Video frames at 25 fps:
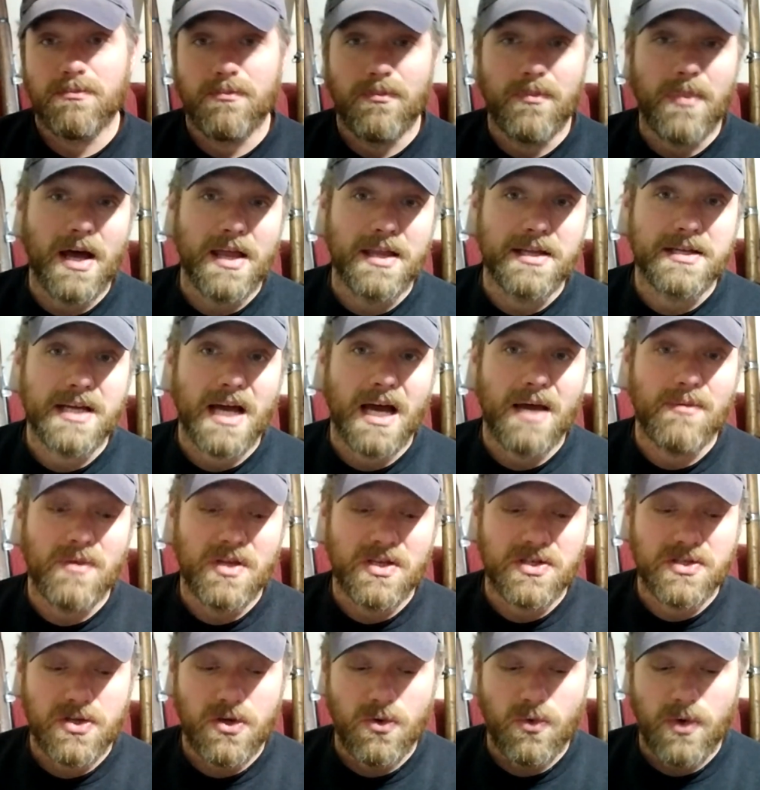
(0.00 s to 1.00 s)
by the time
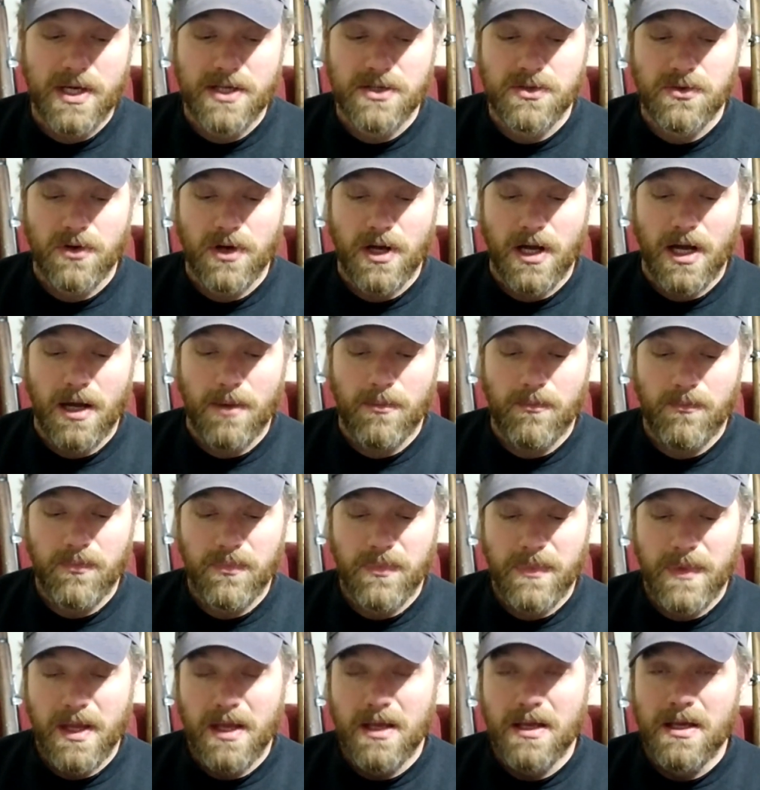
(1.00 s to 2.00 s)
these 2 weeks are up.
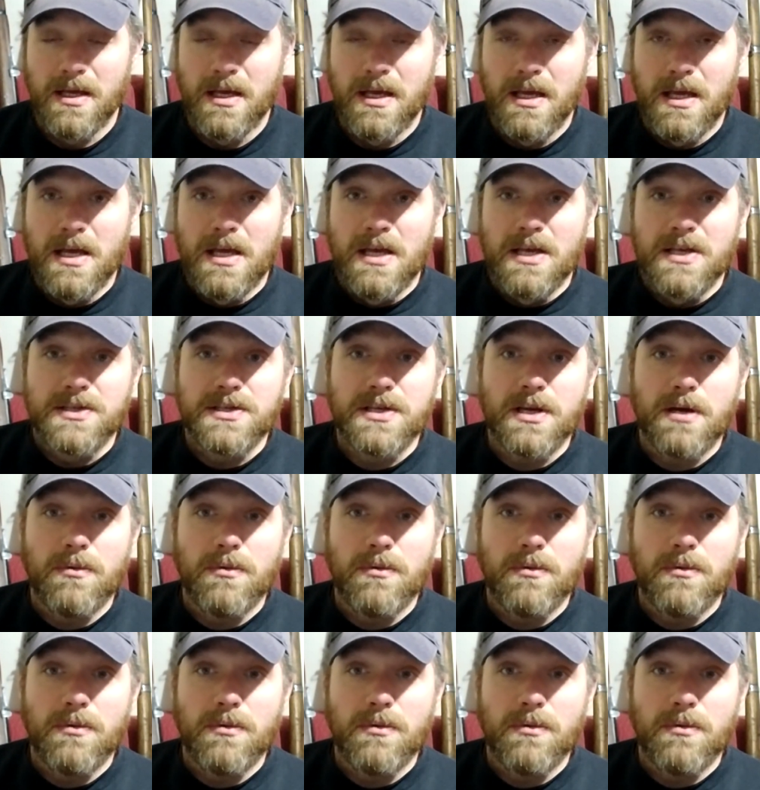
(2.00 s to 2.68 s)
So